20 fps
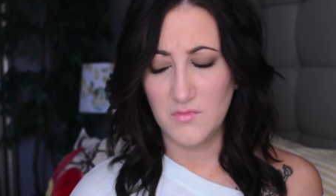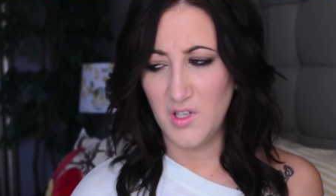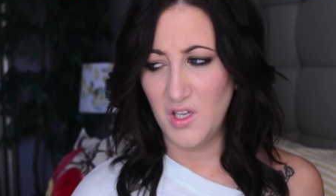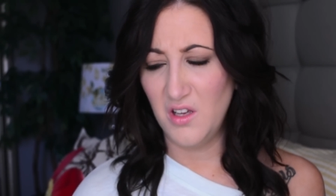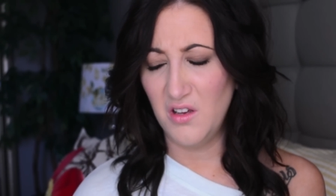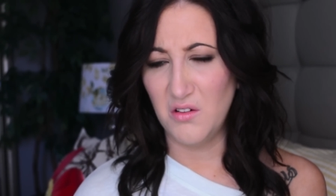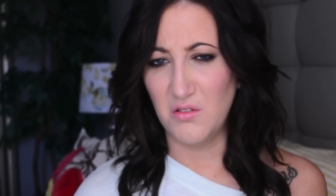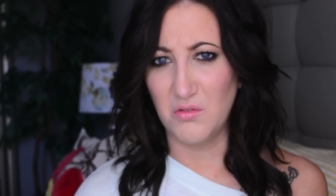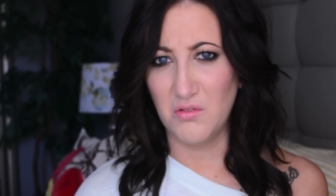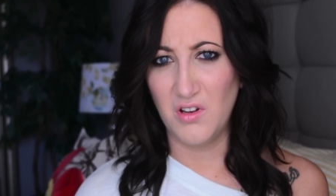
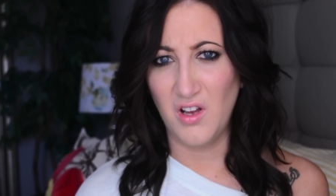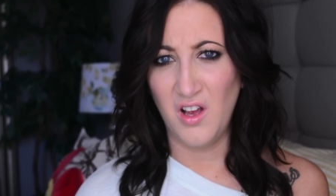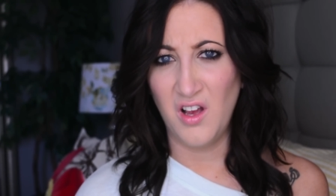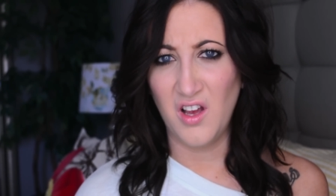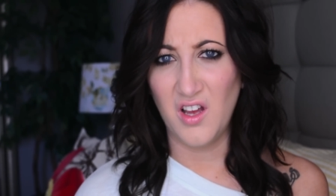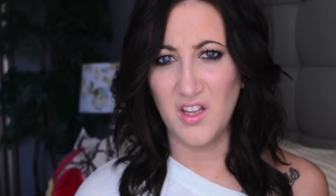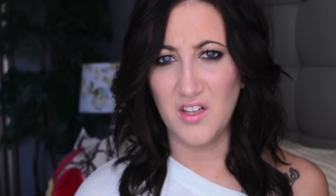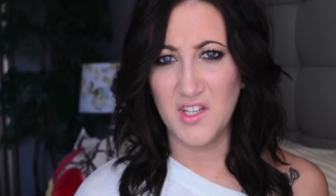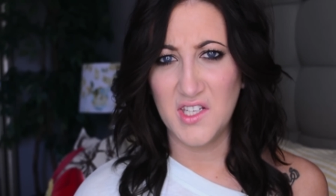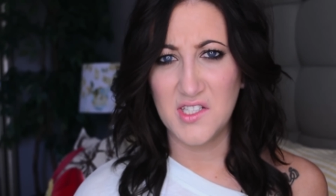Oh
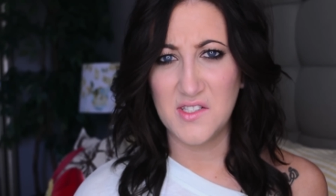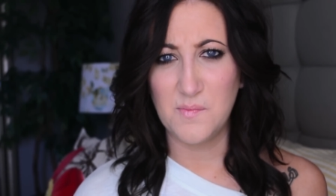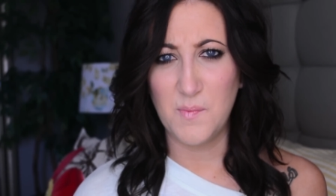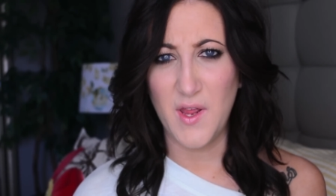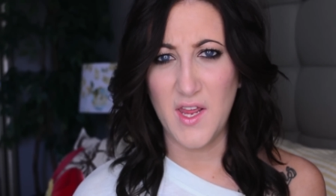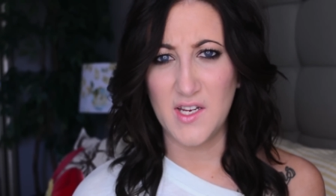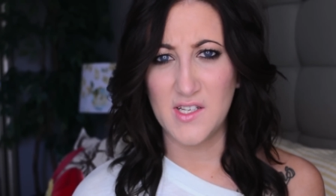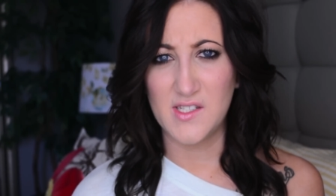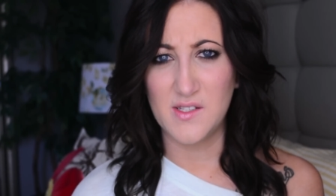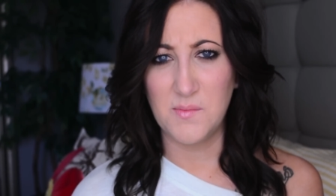God, this
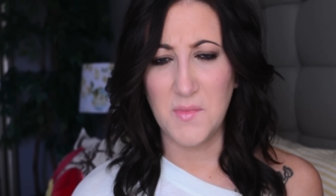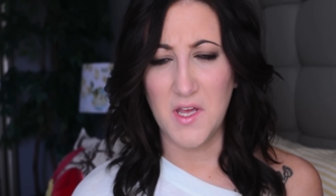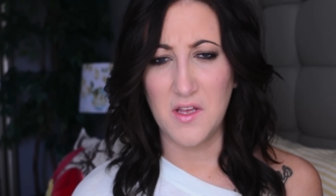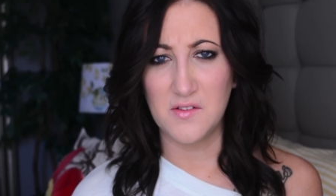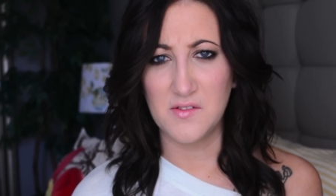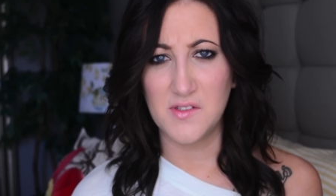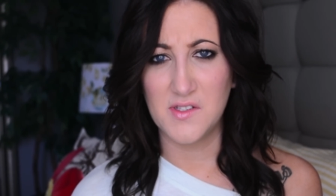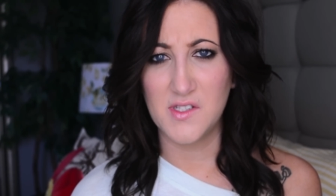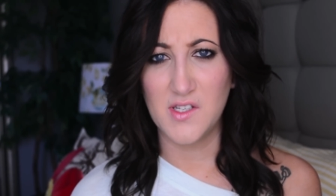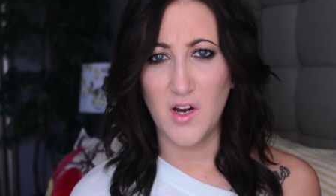bag
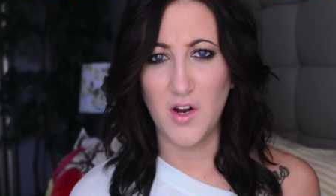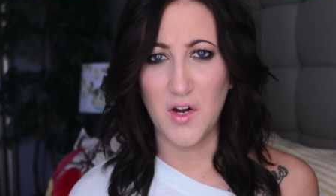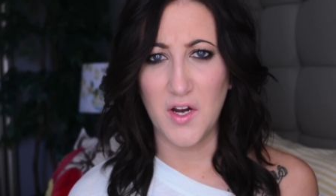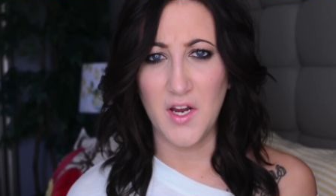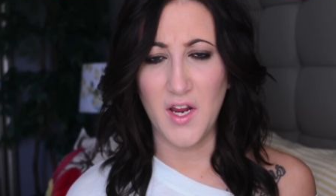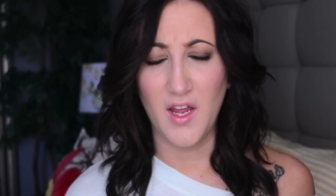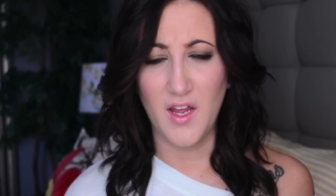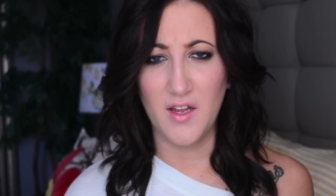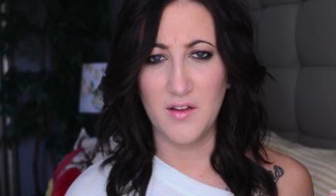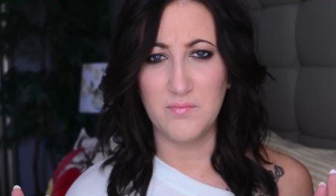smells. Sorry,
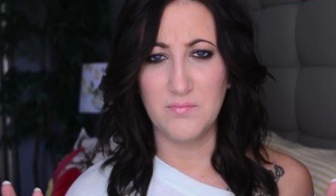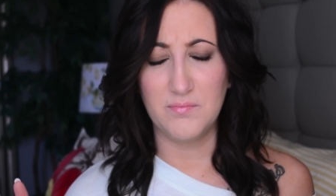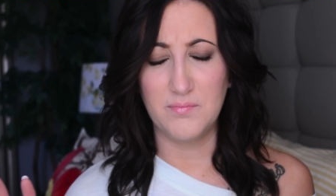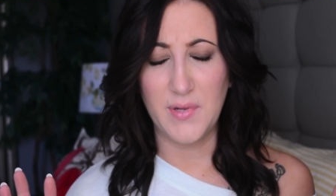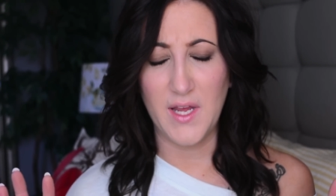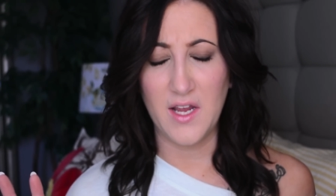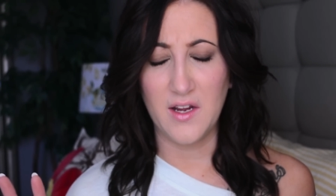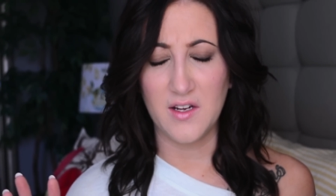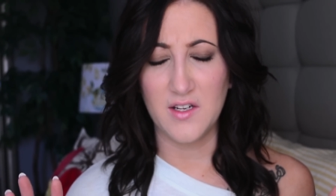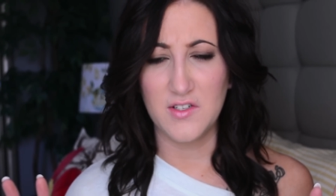
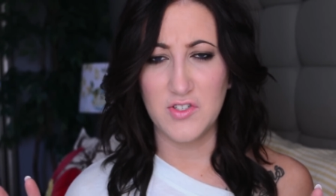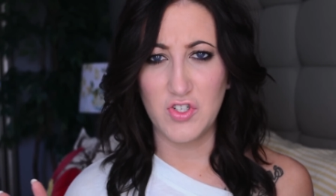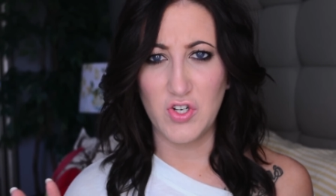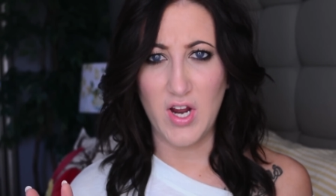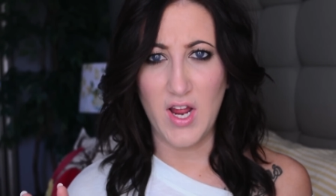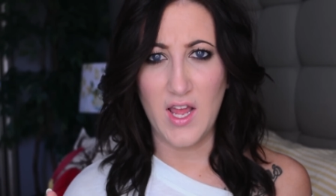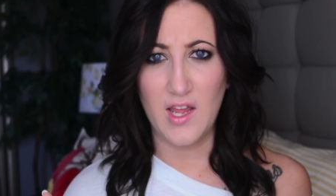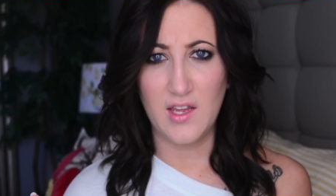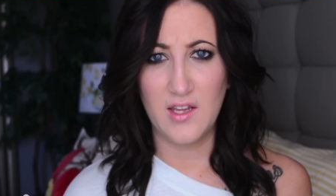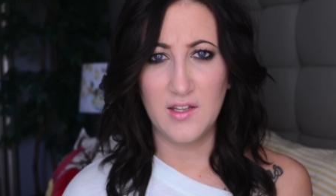back on
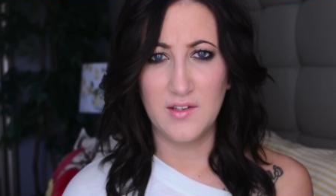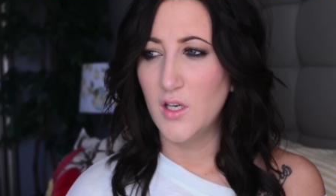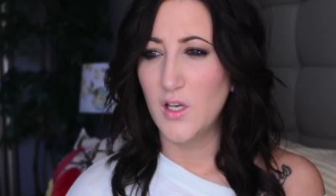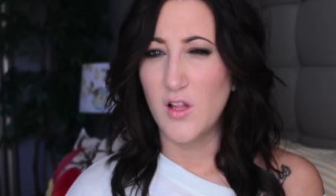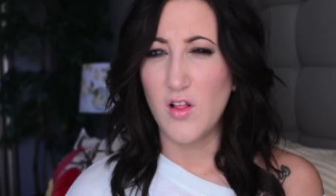track.